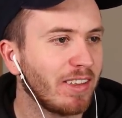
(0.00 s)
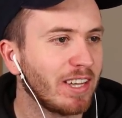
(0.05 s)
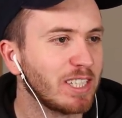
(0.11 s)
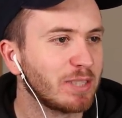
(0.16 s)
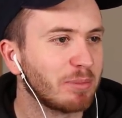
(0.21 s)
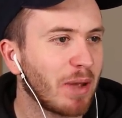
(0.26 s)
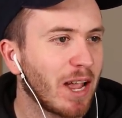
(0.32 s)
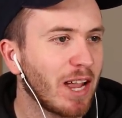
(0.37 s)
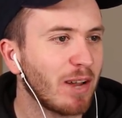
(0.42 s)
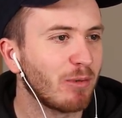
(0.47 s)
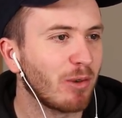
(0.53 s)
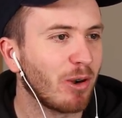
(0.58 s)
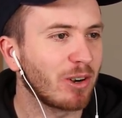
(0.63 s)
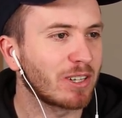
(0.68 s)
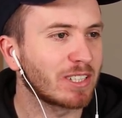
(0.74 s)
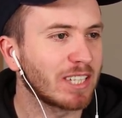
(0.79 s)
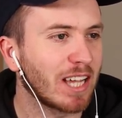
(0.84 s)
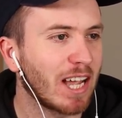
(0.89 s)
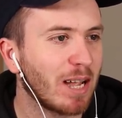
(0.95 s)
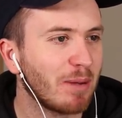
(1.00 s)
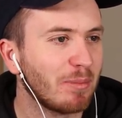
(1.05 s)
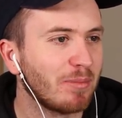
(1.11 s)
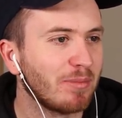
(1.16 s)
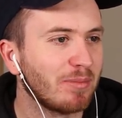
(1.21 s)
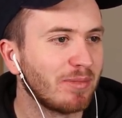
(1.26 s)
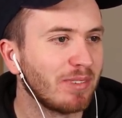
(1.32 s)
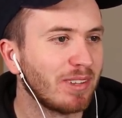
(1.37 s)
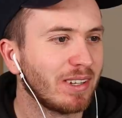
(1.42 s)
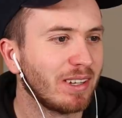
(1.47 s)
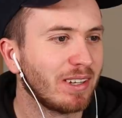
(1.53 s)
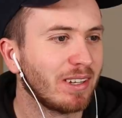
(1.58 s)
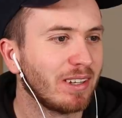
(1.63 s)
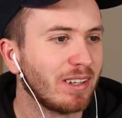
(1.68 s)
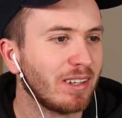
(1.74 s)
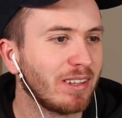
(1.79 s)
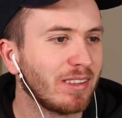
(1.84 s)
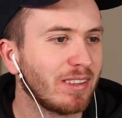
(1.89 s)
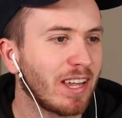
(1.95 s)
These mate rocks up.
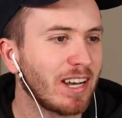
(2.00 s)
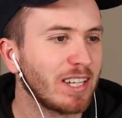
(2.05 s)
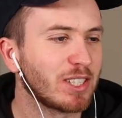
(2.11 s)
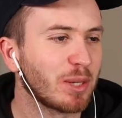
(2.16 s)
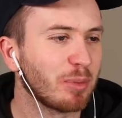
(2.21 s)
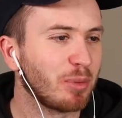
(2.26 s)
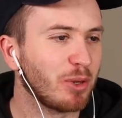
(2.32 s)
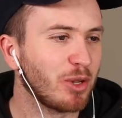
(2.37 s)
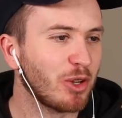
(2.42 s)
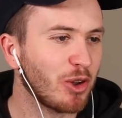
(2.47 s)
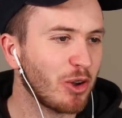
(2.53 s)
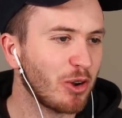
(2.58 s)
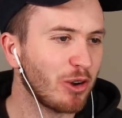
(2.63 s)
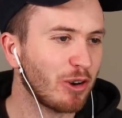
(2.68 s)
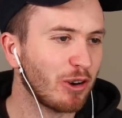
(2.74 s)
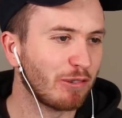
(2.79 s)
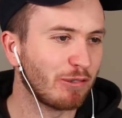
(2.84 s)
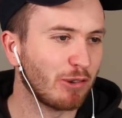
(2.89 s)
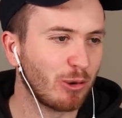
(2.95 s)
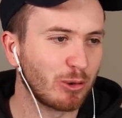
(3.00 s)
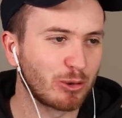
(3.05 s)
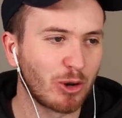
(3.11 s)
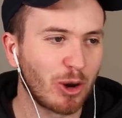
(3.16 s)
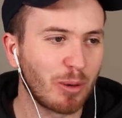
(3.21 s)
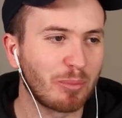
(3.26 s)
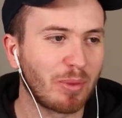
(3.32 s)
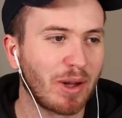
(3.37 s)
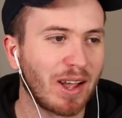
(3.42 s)
That is a beautiful drop